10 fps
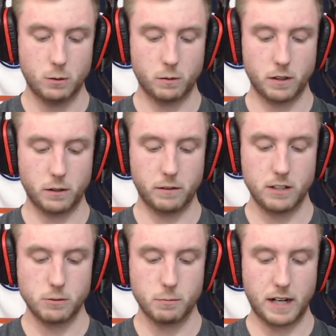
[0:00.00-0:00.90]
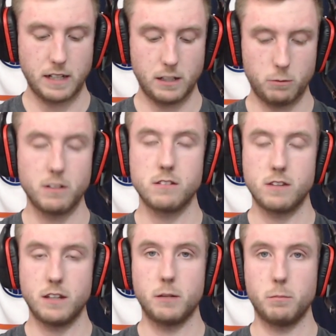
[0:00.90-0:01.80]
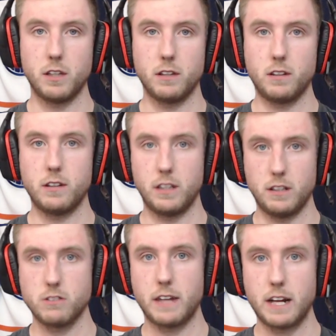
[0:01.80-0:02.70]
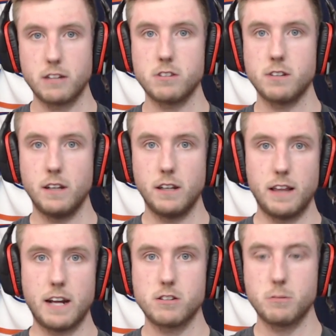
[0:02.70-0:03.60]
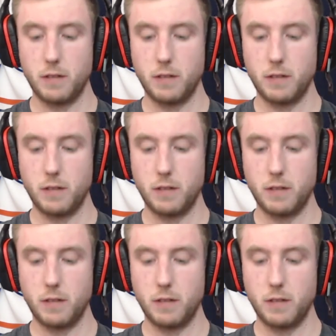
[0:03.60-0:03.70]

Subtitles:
One of the ways mine did was the inability to eat. So that's the main